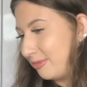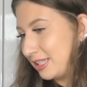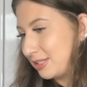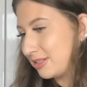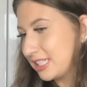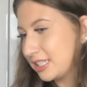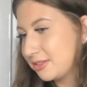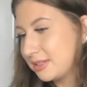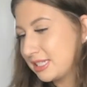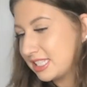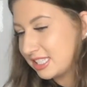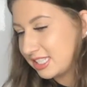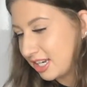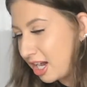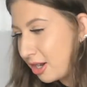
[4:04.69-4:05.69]
Which ones should we
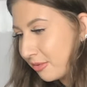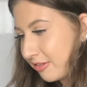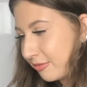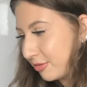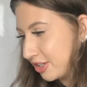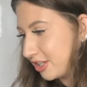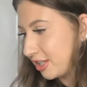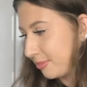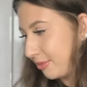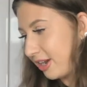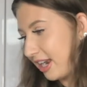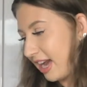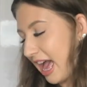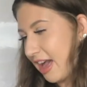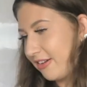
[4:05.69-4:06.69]
start with more to the point?
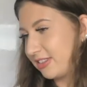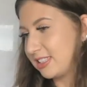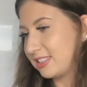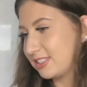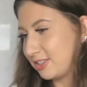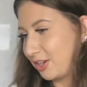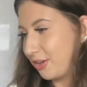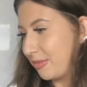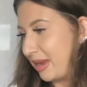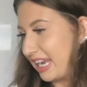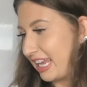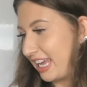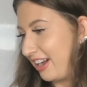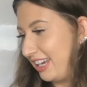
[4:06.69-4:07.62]
I have so many here.